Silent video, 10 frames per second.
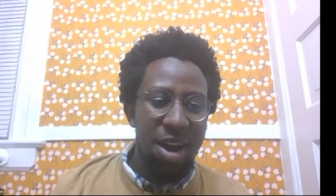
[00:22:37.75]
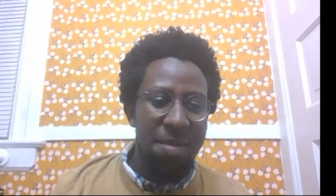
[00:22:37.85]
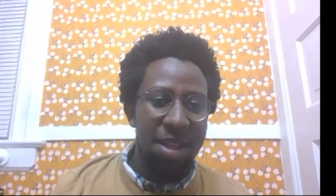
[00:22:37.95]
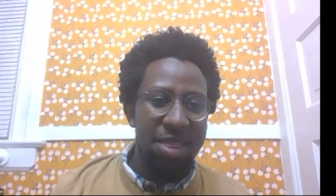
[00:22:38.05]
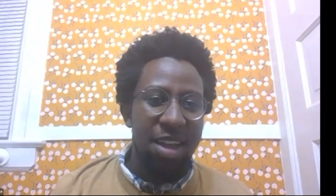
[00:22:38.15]

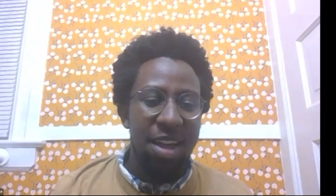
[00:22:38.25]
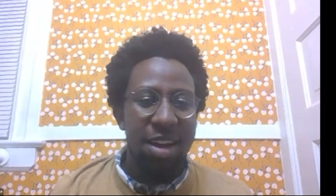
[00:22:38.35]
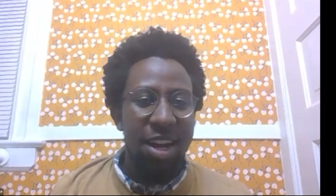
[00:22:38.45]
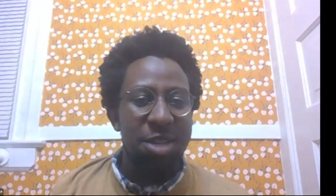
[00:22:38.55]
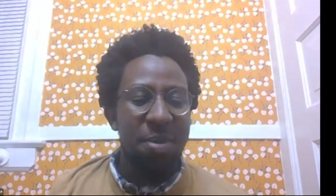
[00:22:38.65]
about the
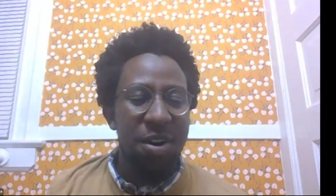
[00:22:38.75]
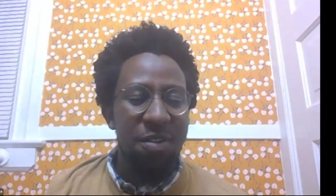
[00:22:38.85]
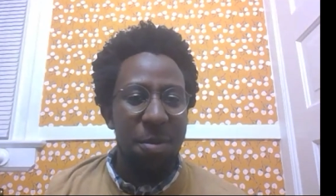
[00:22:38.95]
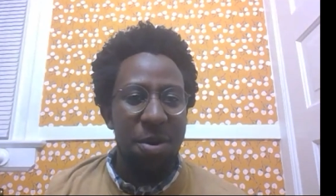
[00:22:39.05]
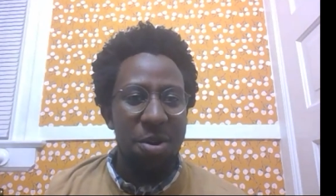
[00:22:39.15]
next part of
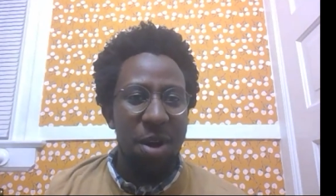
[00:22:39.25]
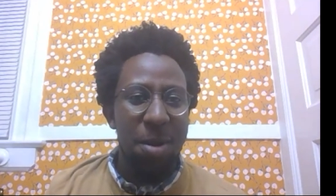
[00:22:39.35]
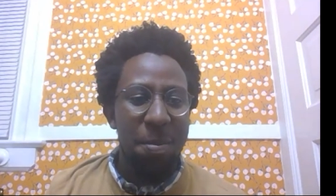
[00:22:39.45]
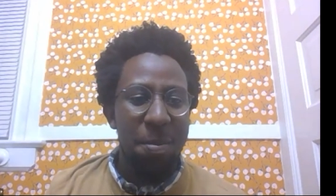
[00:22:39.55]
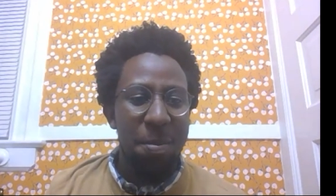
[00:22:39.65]
our
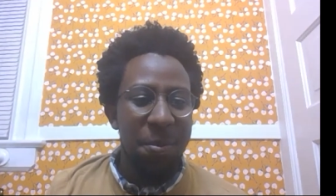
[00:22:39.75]
program.